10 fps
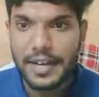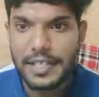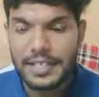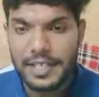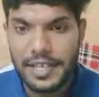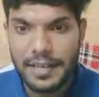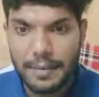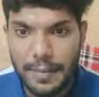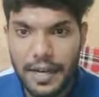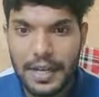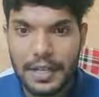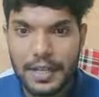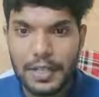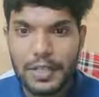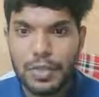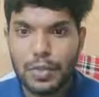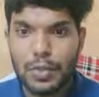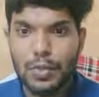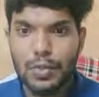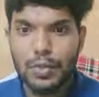and string builder.
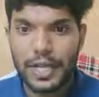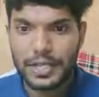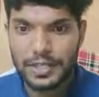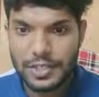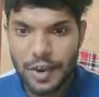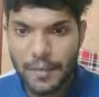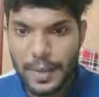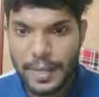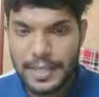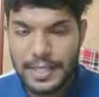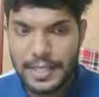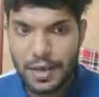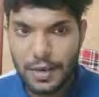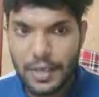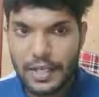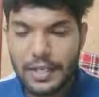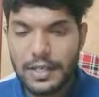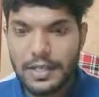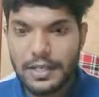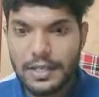So today's topic is over.
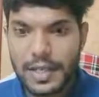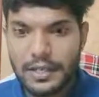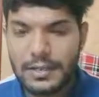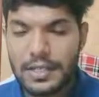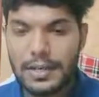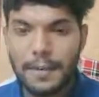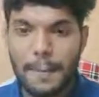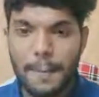Thank you, sir.